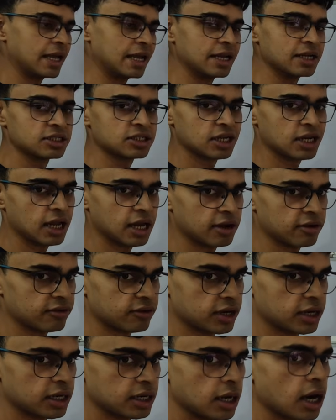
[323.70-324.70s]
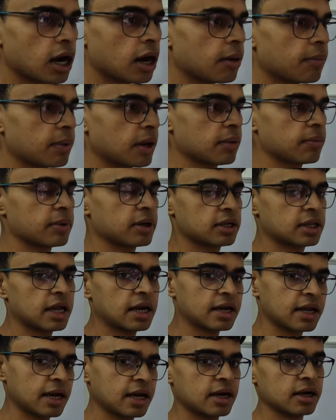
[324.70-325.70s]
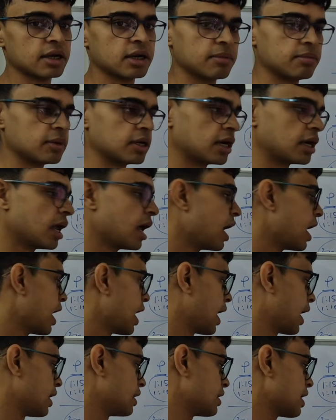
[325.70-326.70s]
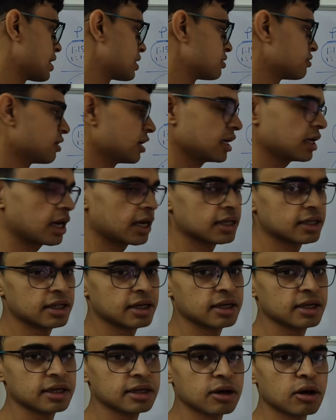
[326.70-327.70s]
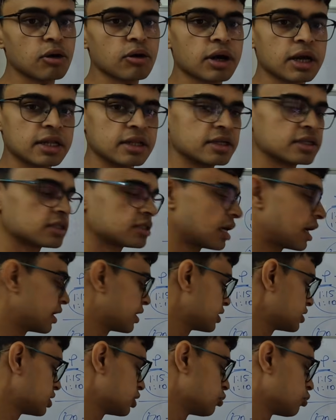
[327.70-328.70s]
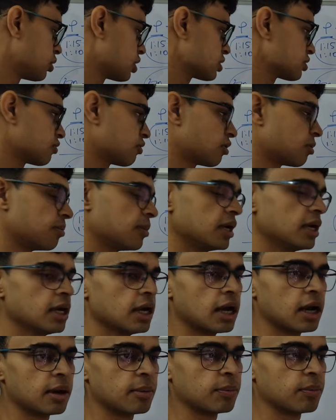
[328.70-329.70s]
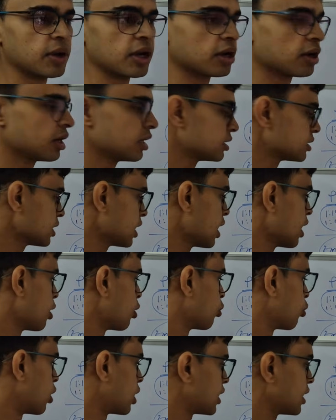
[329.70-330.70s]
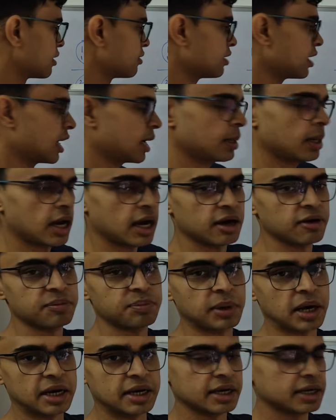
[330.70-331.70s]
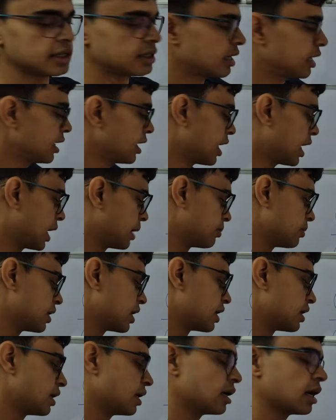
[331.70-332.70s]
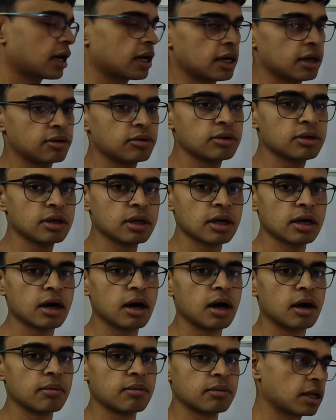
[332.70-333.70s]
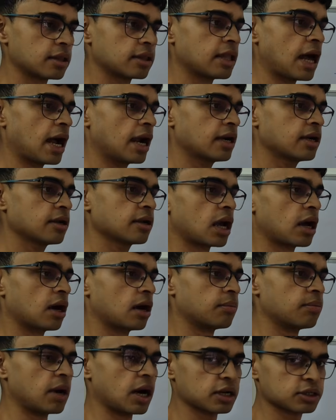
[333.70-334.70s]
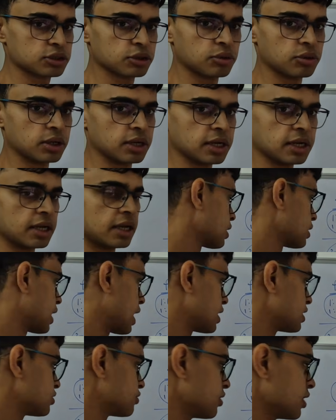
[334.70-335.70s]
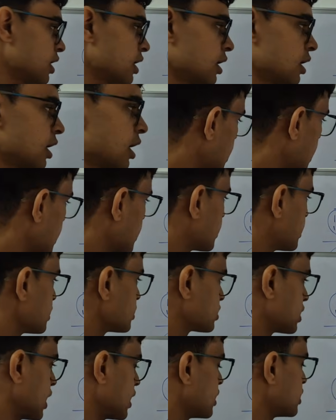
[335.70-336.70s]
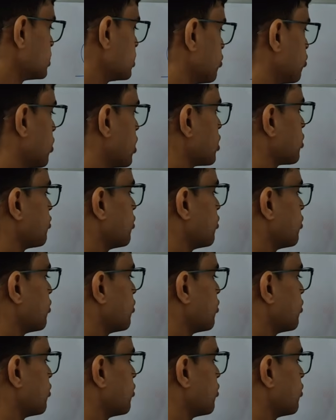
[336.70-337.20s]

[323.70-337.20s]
each and every paper that I attempted, and that's why I think, okay, this strategy works for me, because whatever I have predicted, I'm getting around that marks only. And that's why like this strategy worked